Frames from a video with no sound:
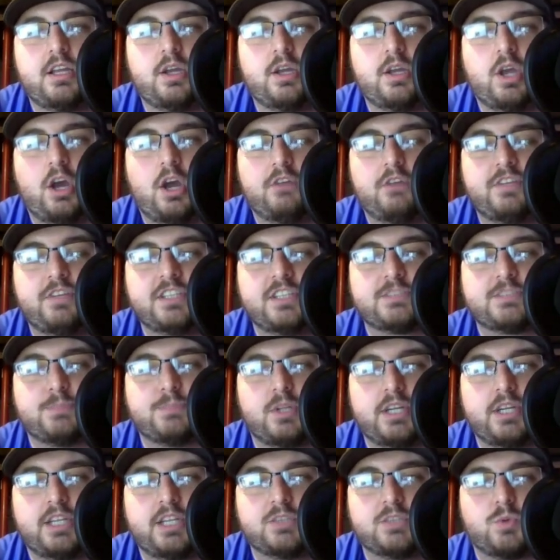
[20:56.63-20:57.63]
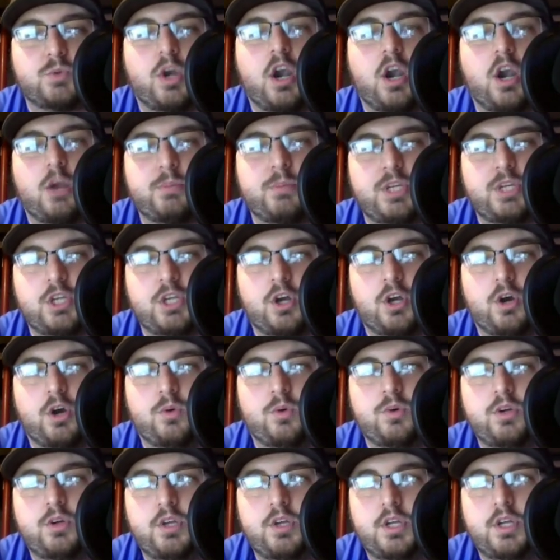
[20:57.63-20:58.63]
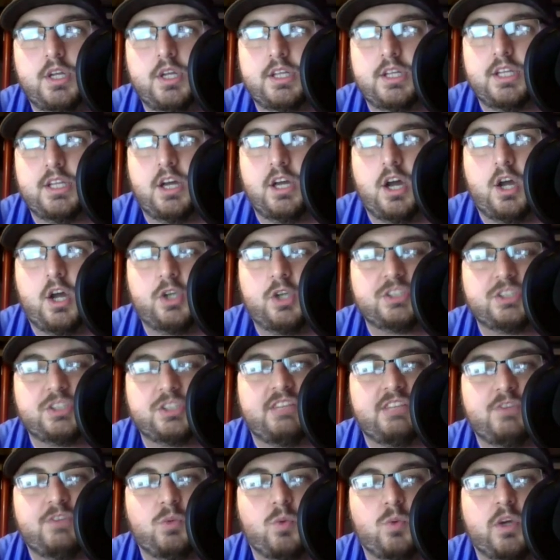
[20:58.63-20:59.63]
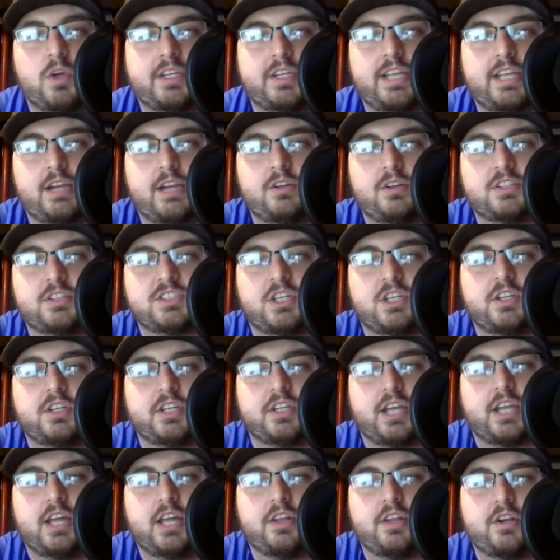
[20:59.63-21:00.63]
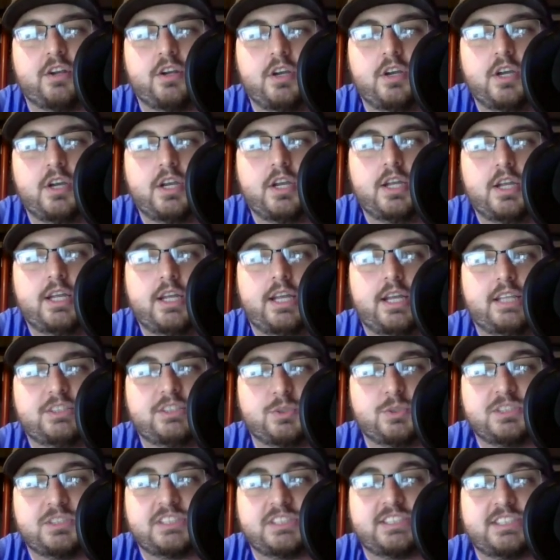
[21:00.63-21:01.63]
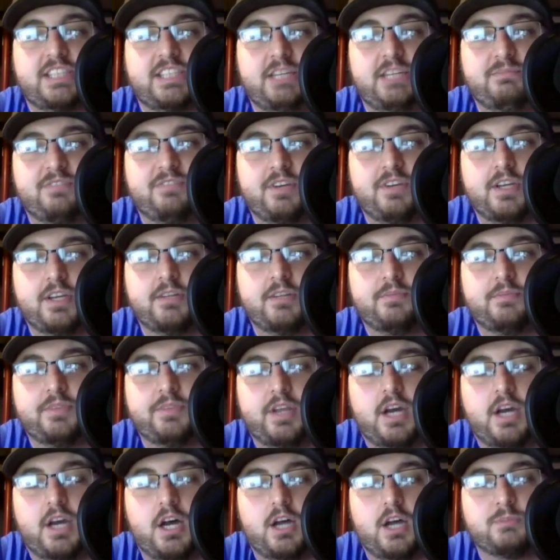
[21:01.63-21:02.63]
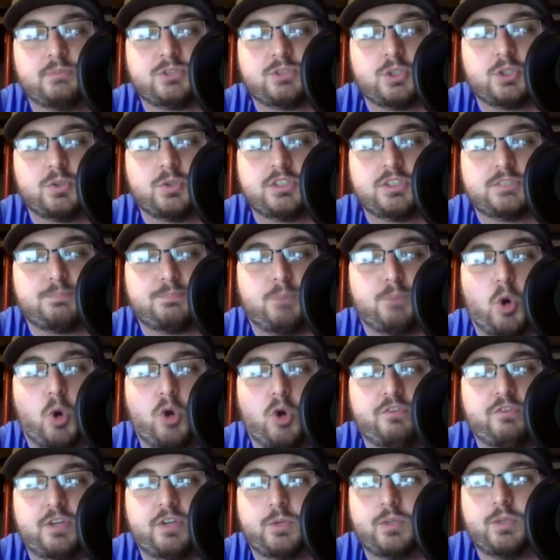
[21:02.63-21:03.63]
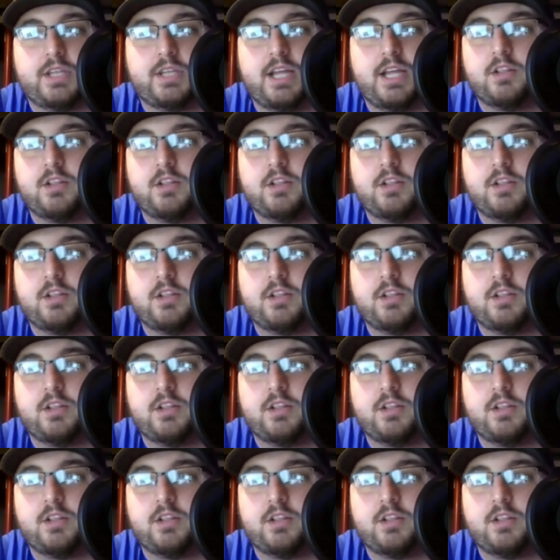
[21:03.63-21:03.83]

of his plays were RPO, 171 carries altogether. So it's a steep bit. So it's perfect with that.